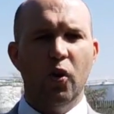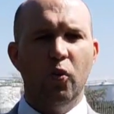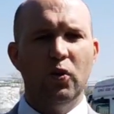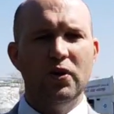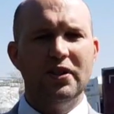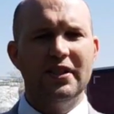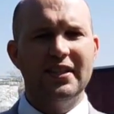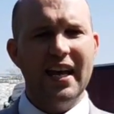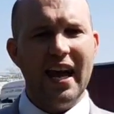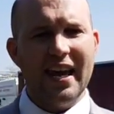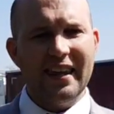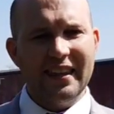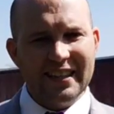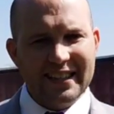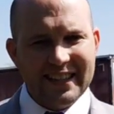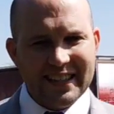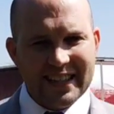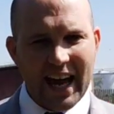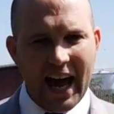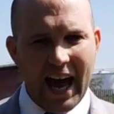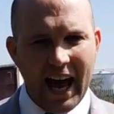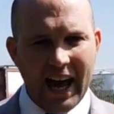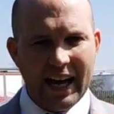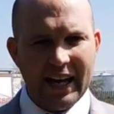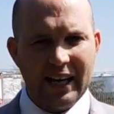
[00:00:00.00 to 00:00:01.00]
We take the
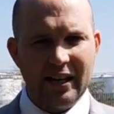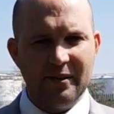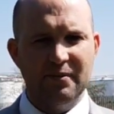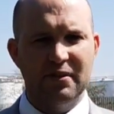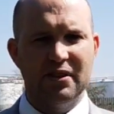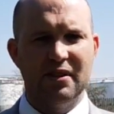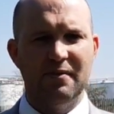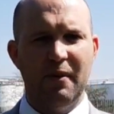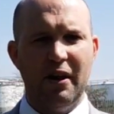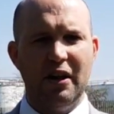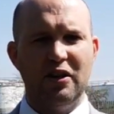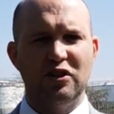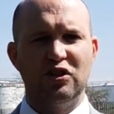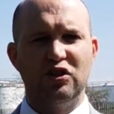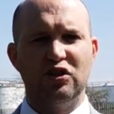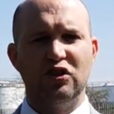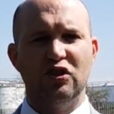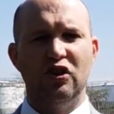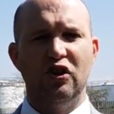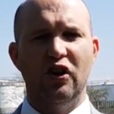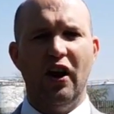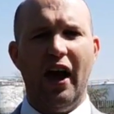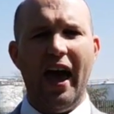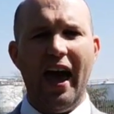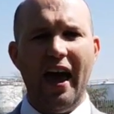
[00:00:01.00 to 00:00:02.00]
time to make
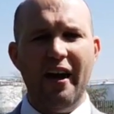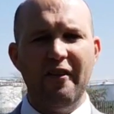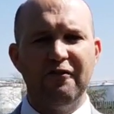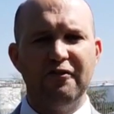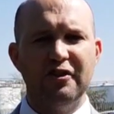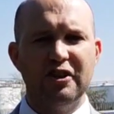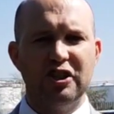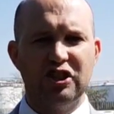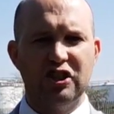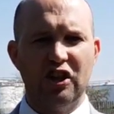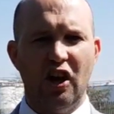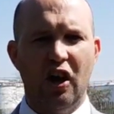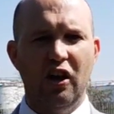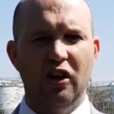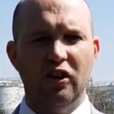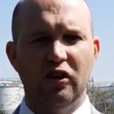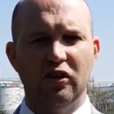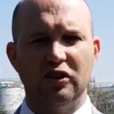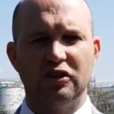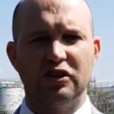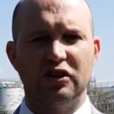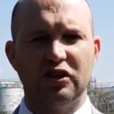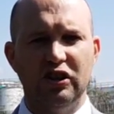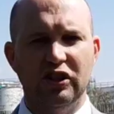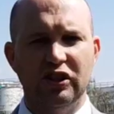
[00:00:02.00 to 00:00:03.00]
sure every shot
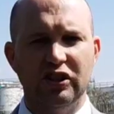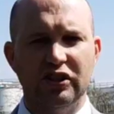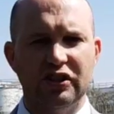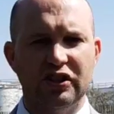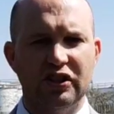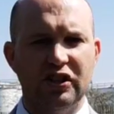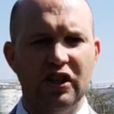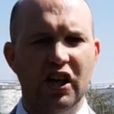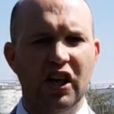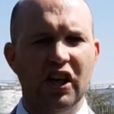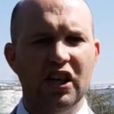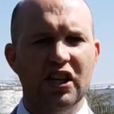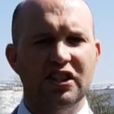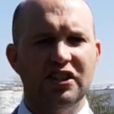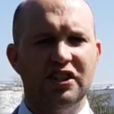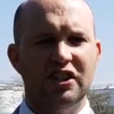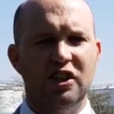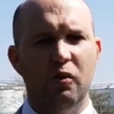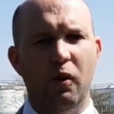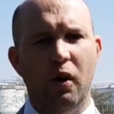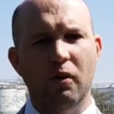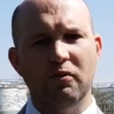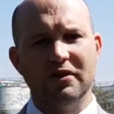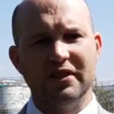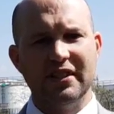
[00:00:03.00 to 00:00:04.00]
looks good so
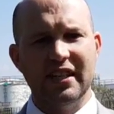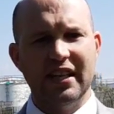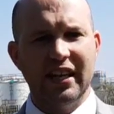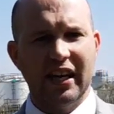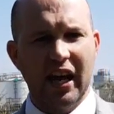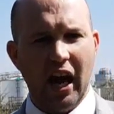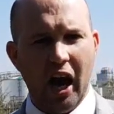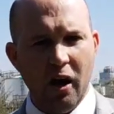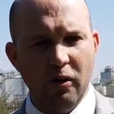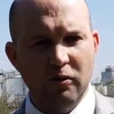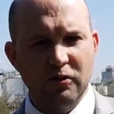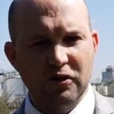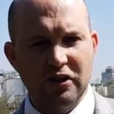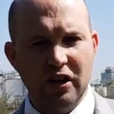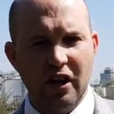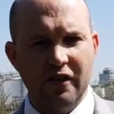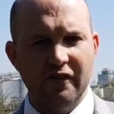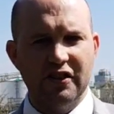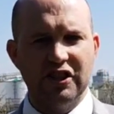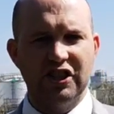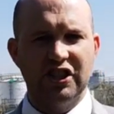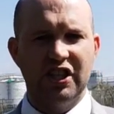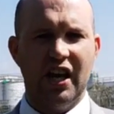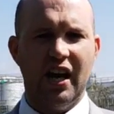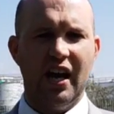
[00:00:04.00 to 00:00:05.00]
you won't see coats
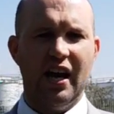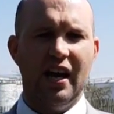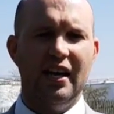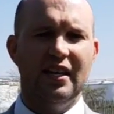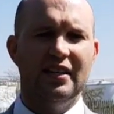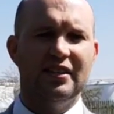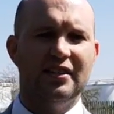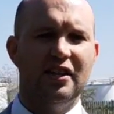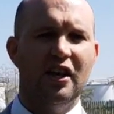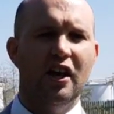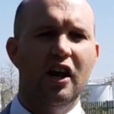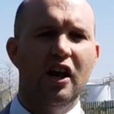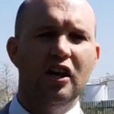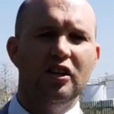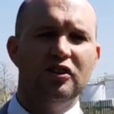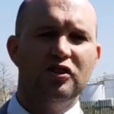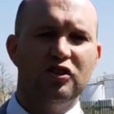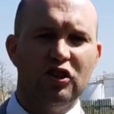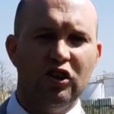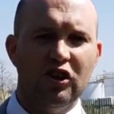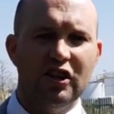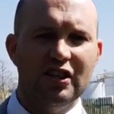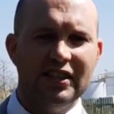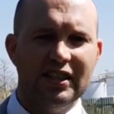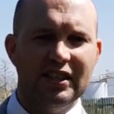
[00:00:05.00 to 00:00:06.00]
over chairs,
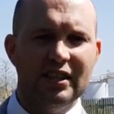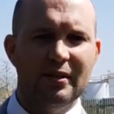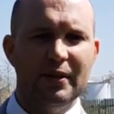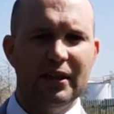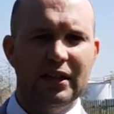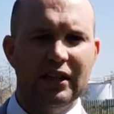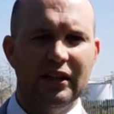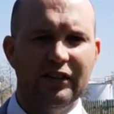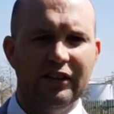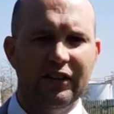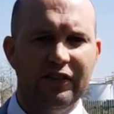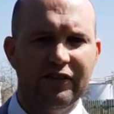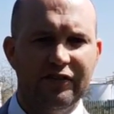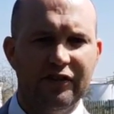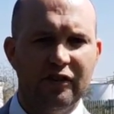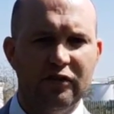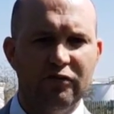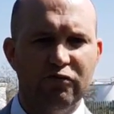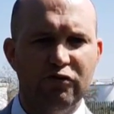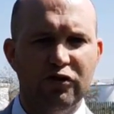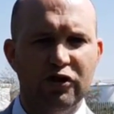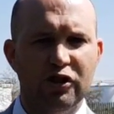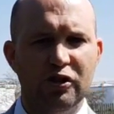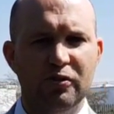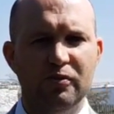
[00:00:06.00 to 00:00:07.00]
toys in the middle of the
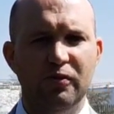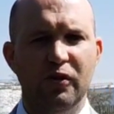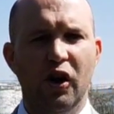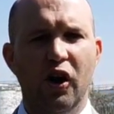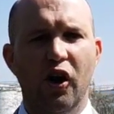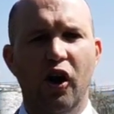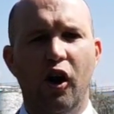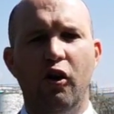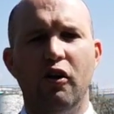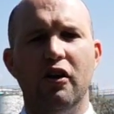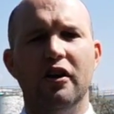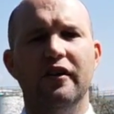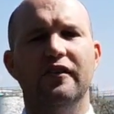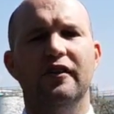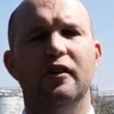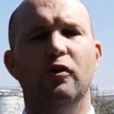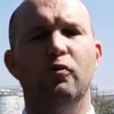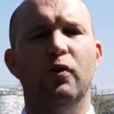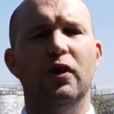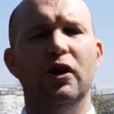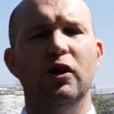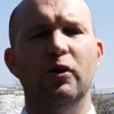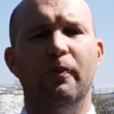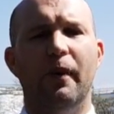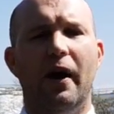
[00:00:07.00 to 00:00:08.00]
front room, or even
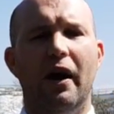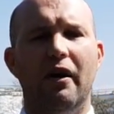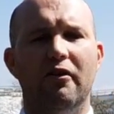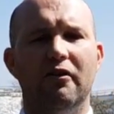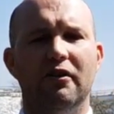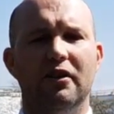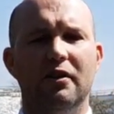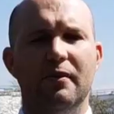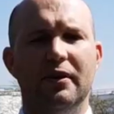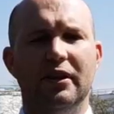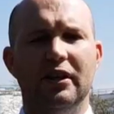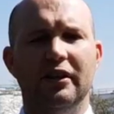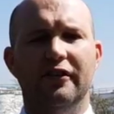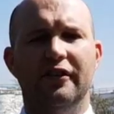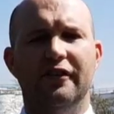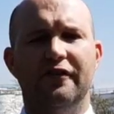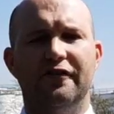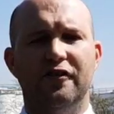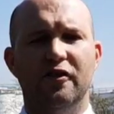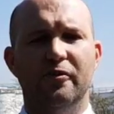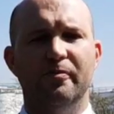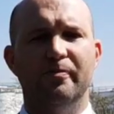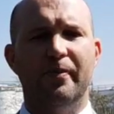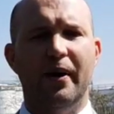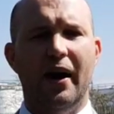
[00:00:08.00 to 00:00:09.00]
a wheelbarrow in the middle of
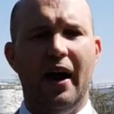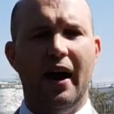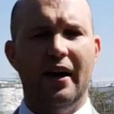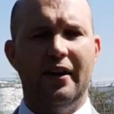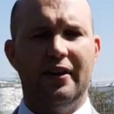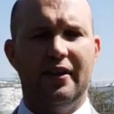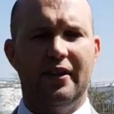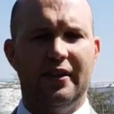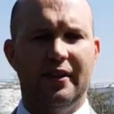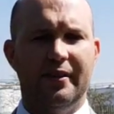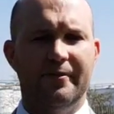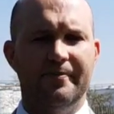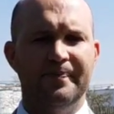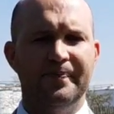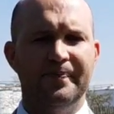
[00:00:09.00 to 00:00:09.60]
the front path.